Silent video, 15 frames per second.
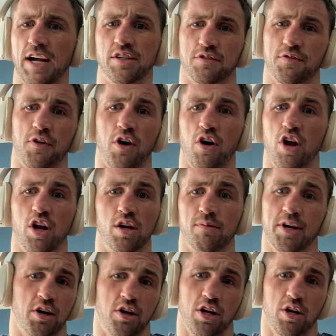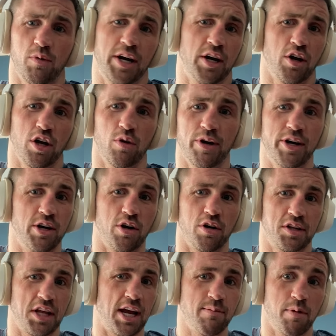I just thought Holloway all day.